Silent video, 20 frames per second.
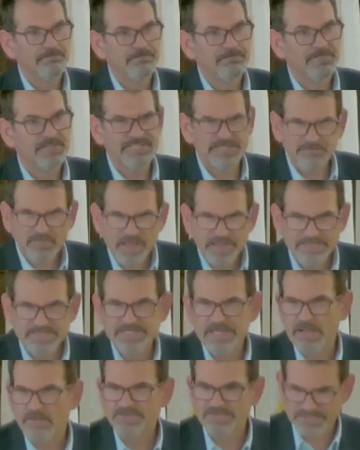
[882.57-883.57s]
This might
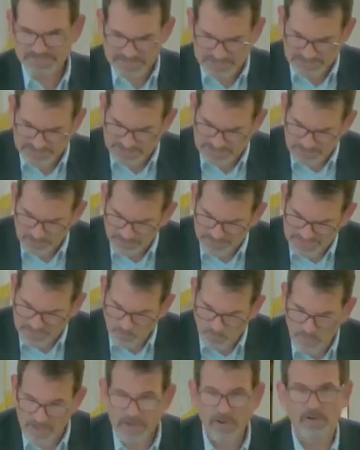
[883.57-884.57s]
sound just a little bit
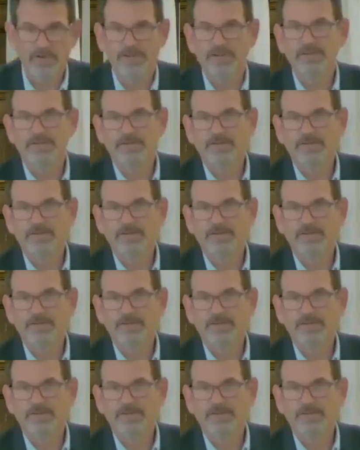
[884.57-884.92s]
weird.